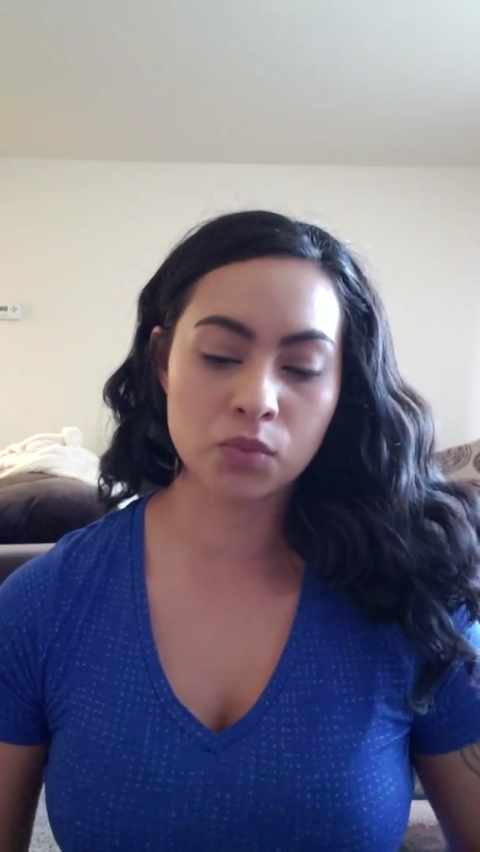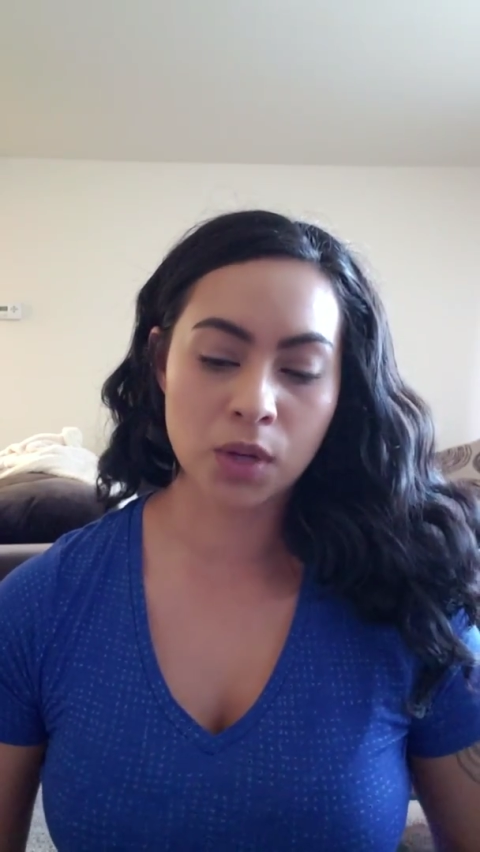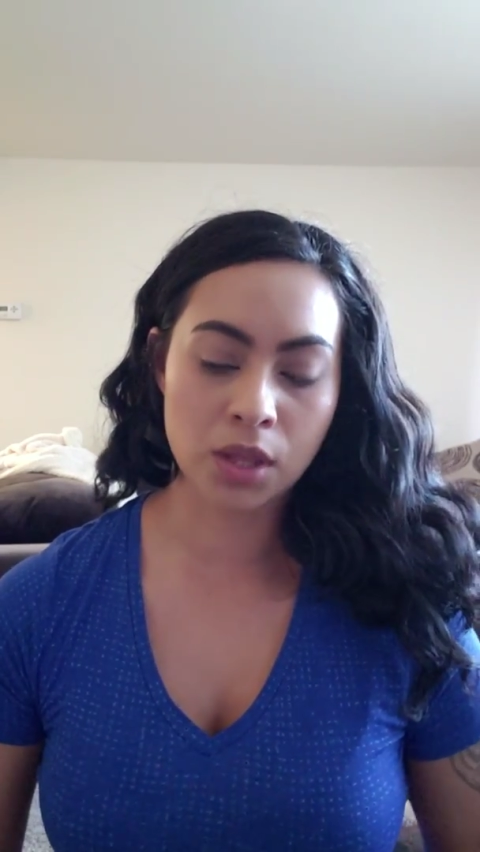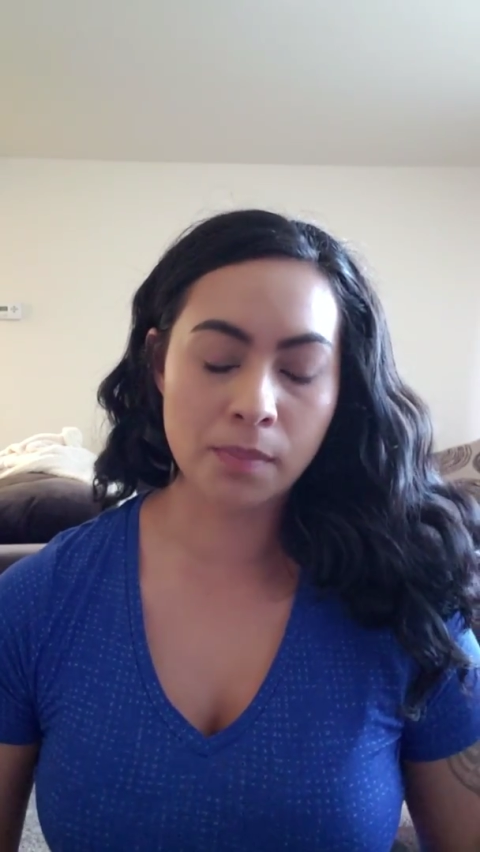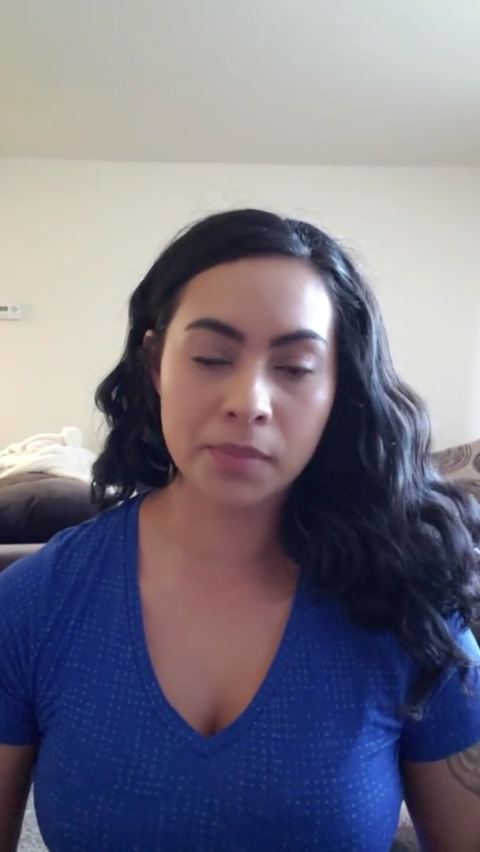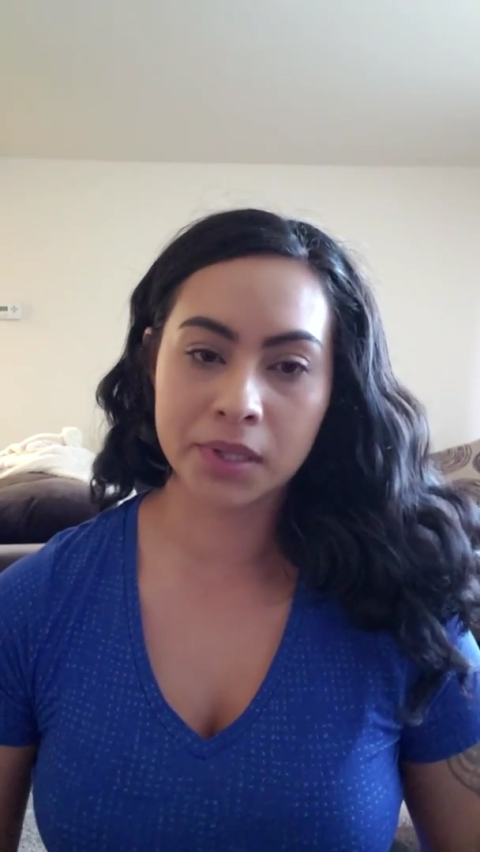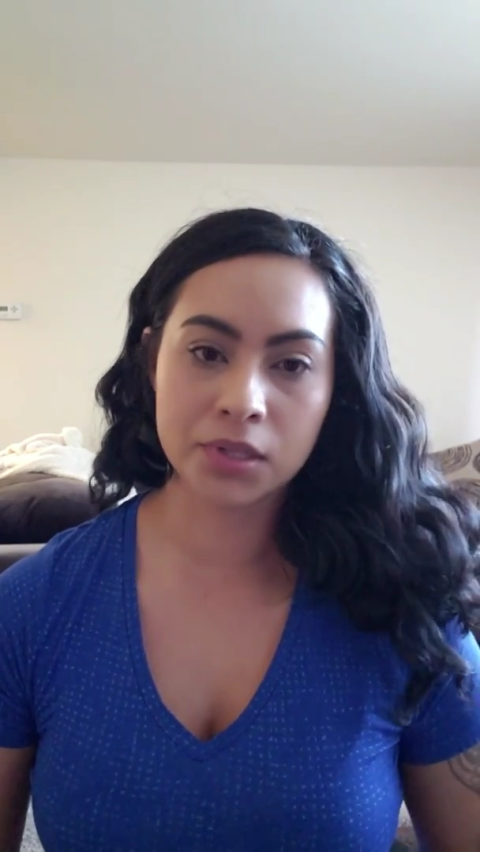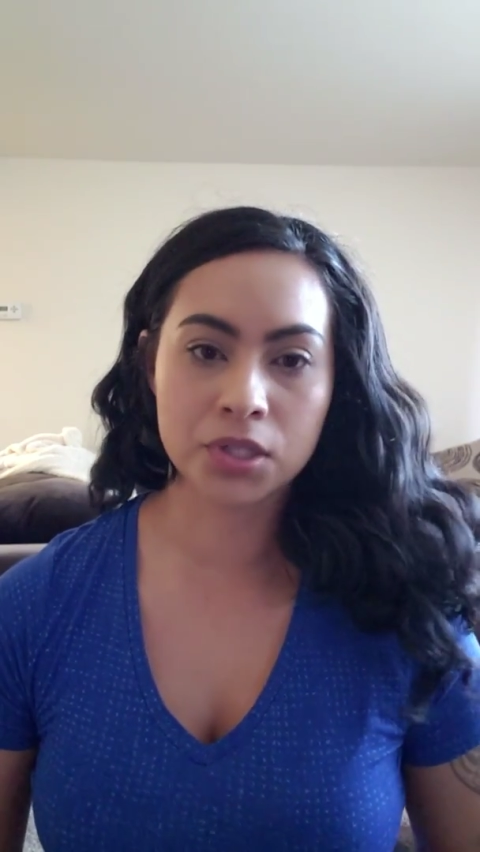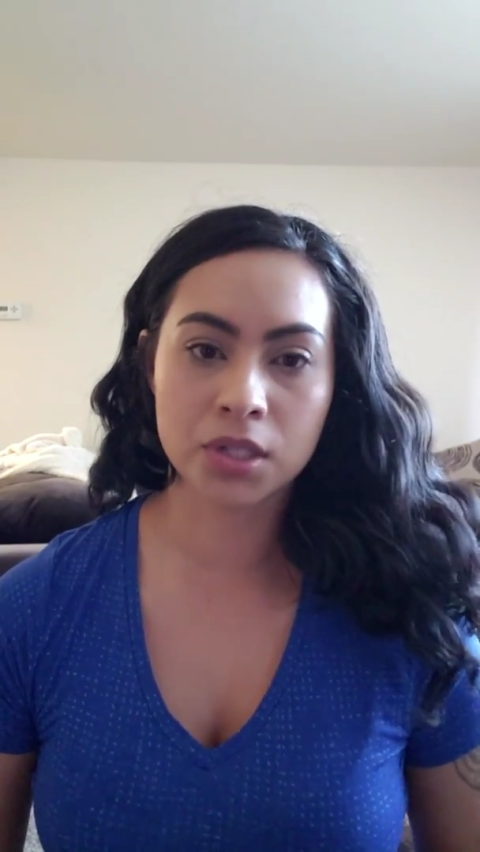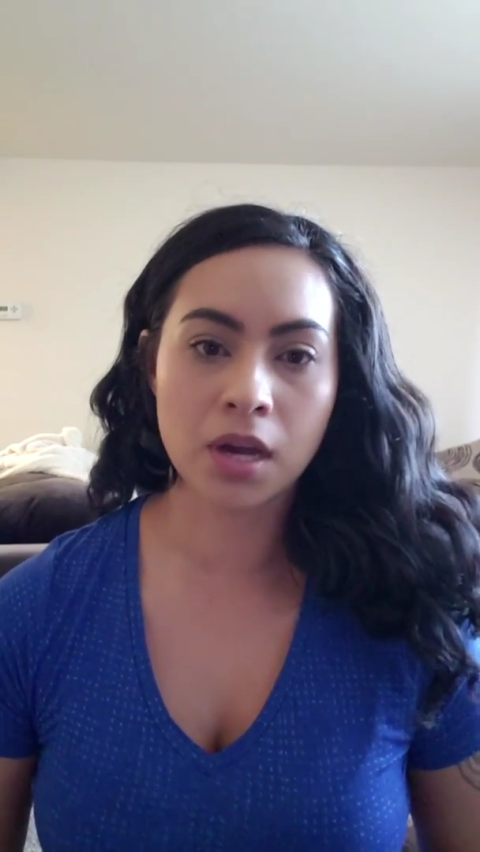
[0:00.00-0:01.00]
where the
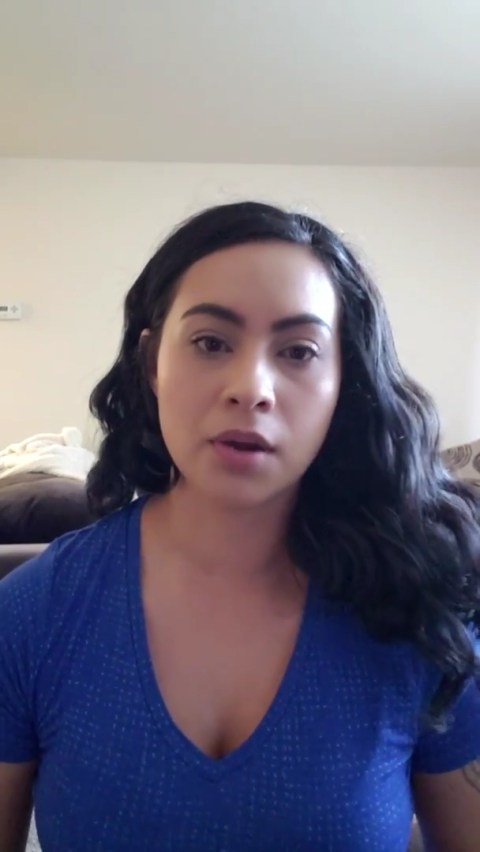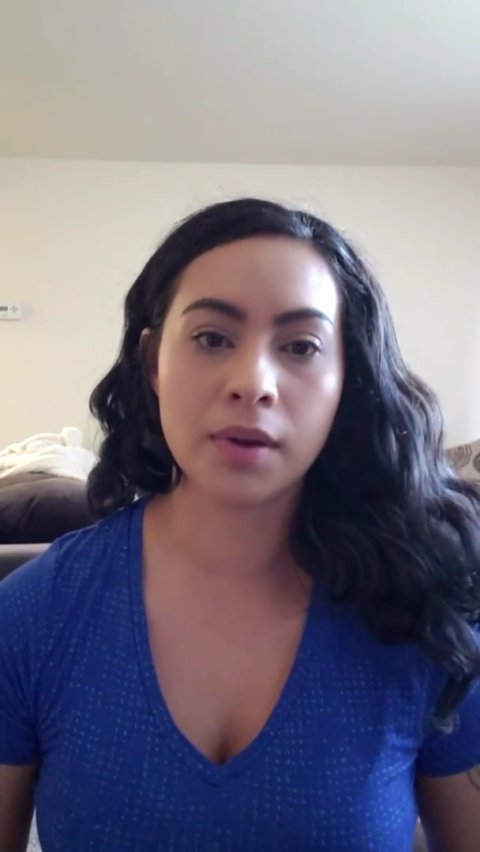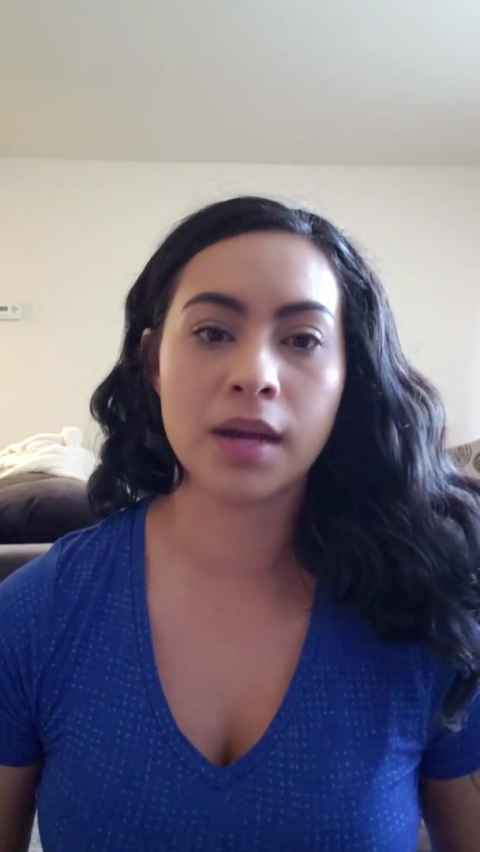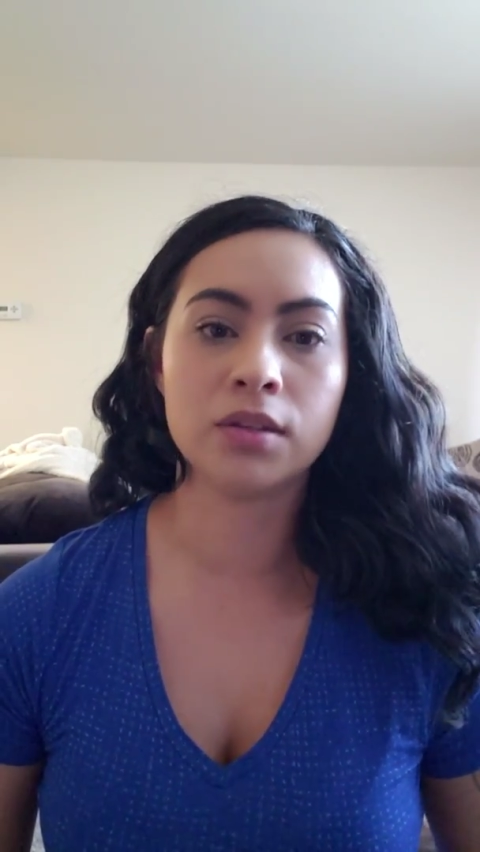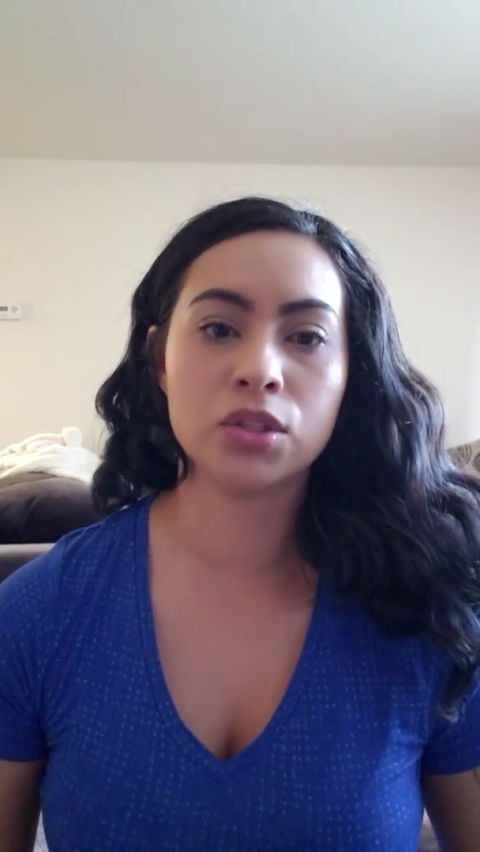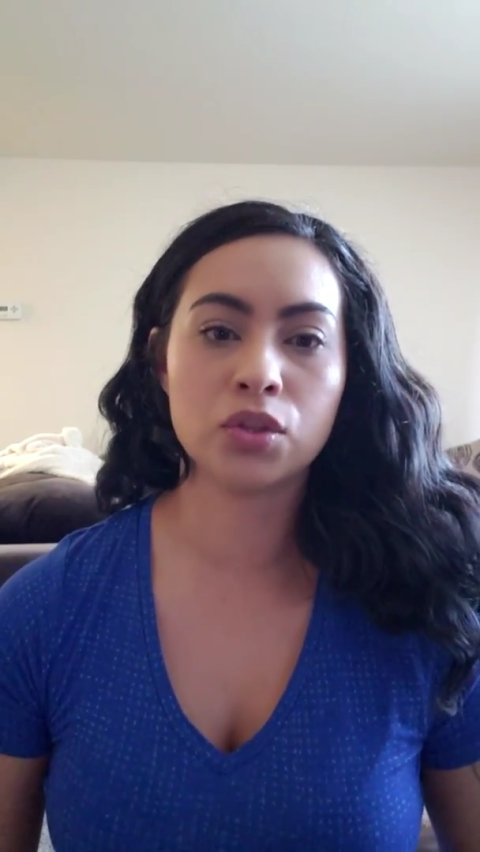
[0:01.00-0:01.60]
mother's not around,